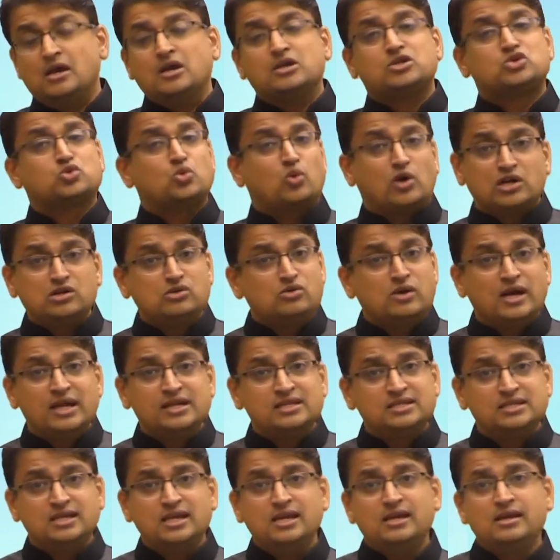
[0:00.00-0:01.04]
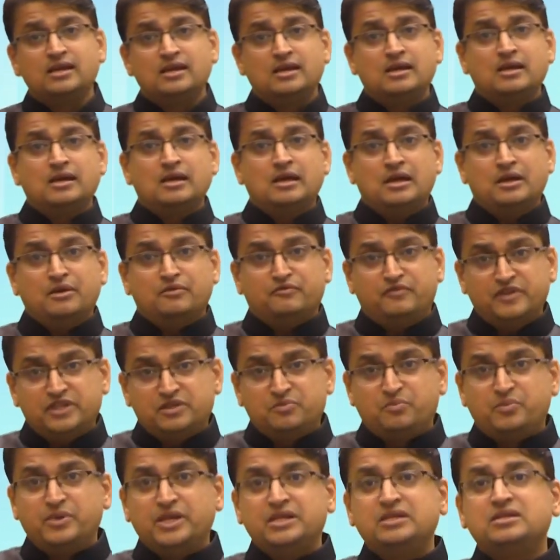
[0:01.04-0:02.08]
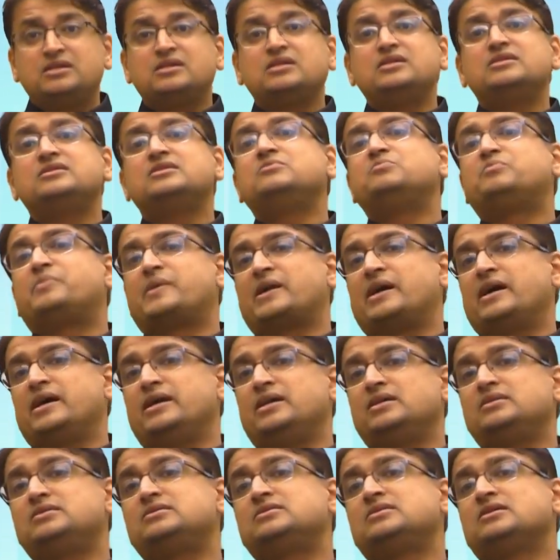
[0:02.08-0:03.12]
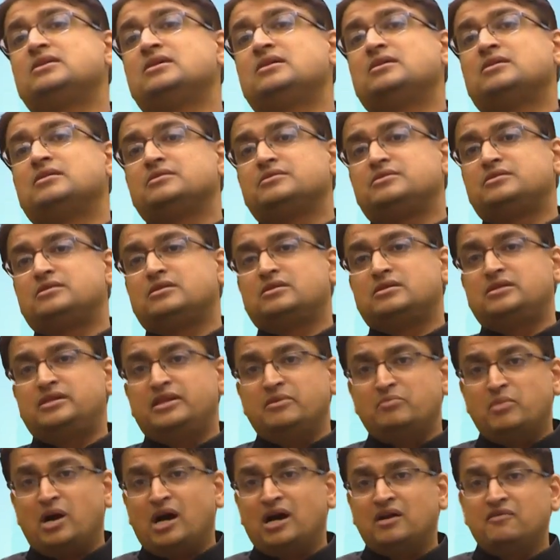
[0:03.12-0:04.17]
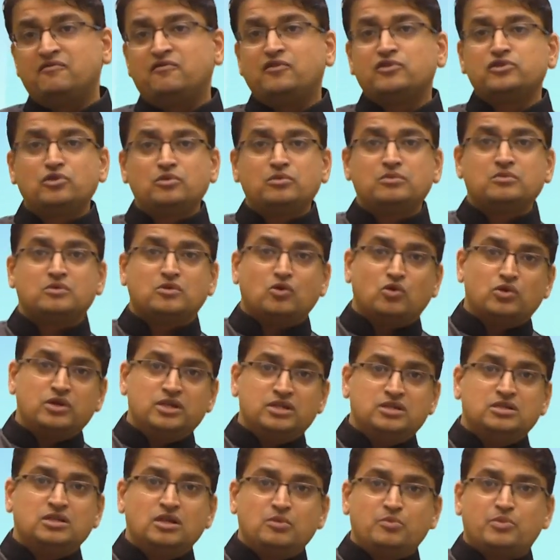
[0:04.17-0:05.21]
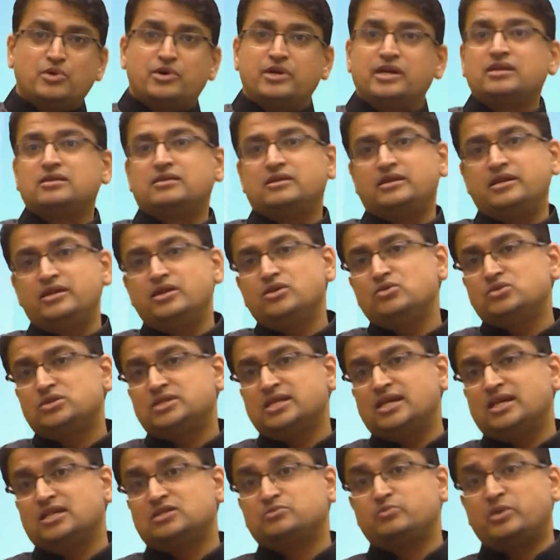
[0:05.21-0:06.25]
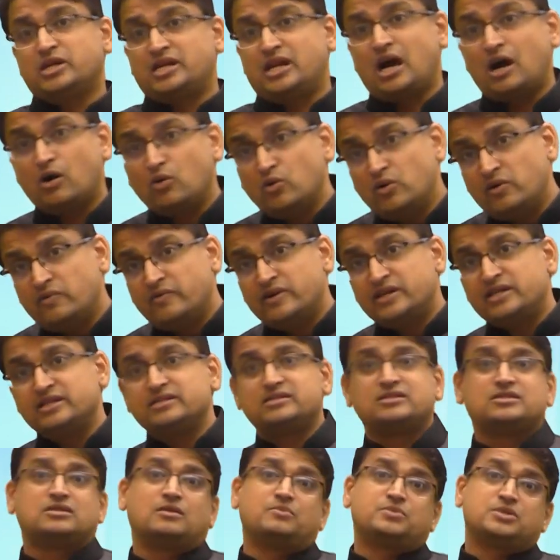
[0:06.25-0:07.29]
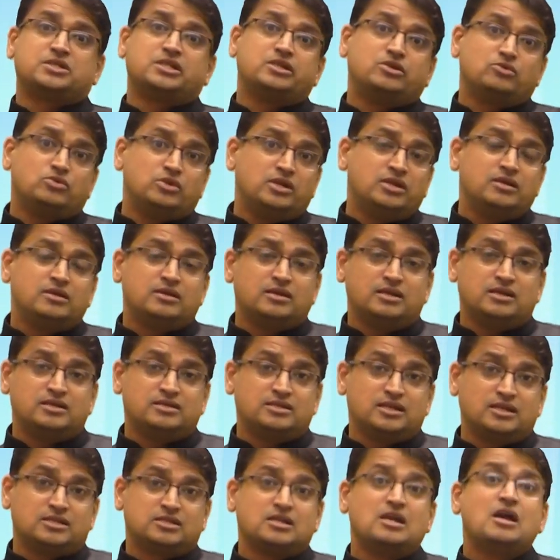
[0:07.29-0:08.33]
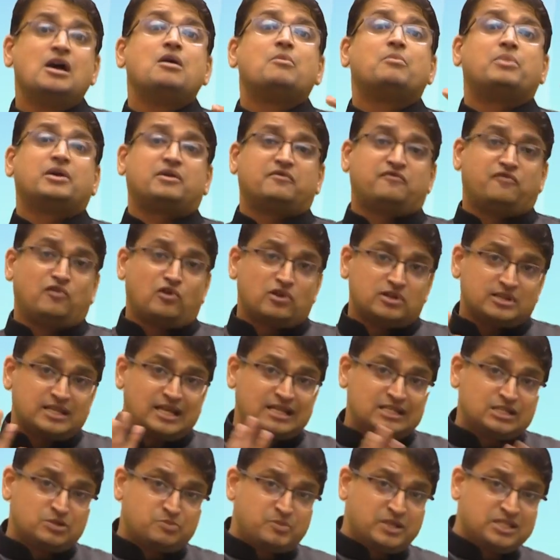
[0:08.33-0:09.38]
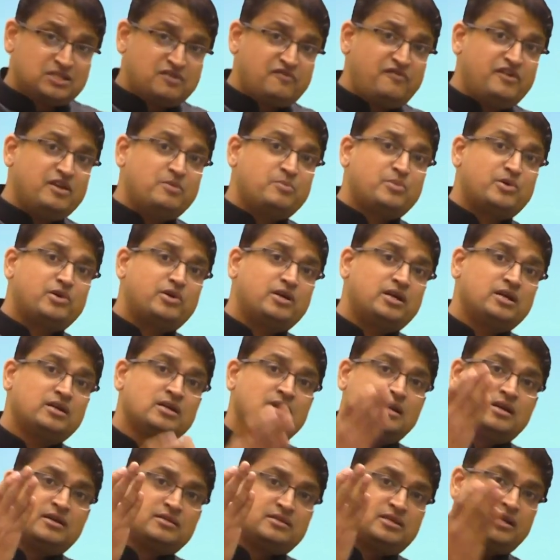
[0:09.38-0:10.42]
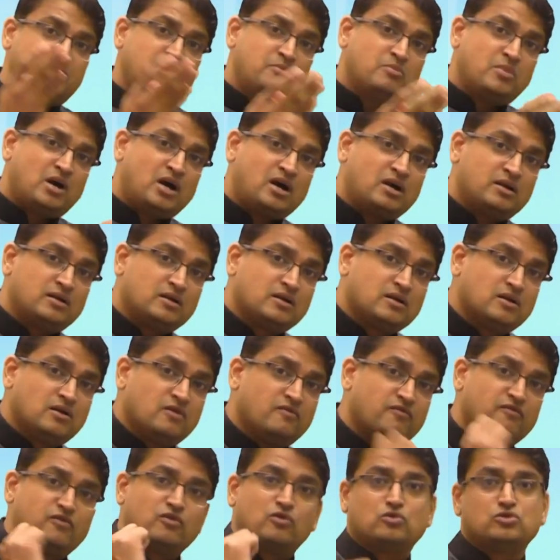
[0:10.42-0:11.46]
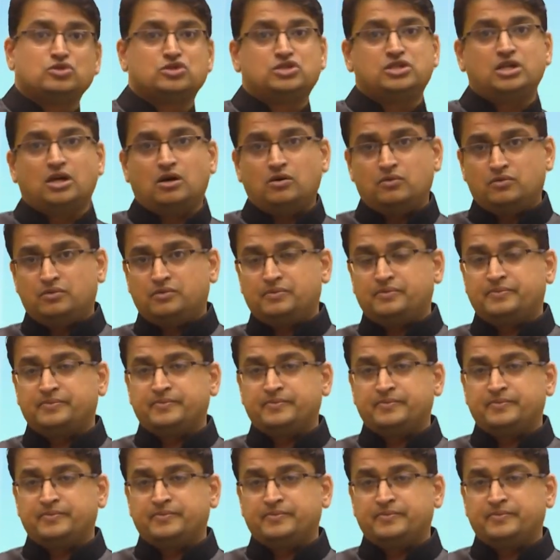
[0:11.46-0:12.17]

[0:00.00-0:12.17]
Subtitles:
So, what do I see? With increase in price, the demand for the original product reduces, but however, its substitute increases. But for that specific product, the demand curve goes down.